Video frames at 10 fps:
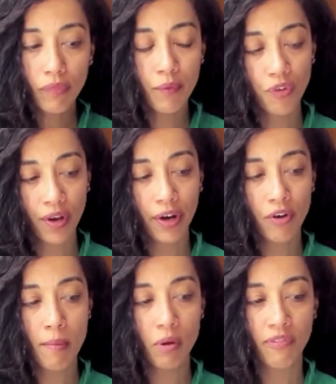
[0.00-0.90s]
It was very
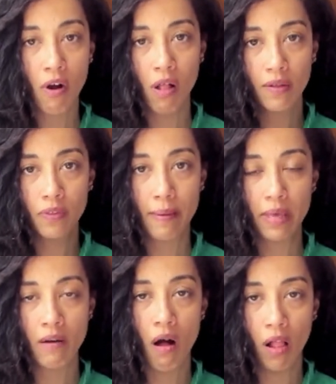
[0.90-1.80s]
normal for all of the
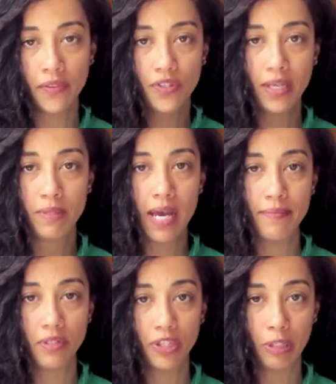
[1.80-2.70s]
women all at the same time
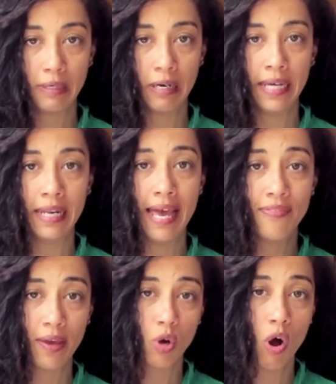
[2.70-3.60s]
to get their period,
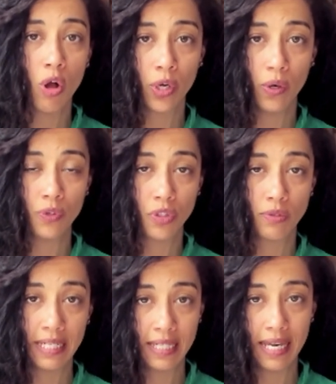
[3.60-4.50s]
and they would all go to the
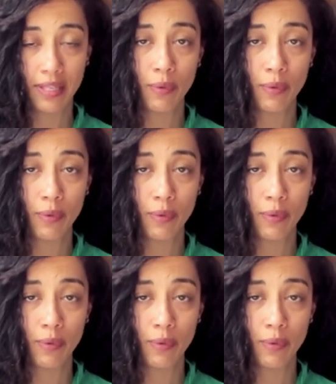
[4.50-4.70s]
red tent.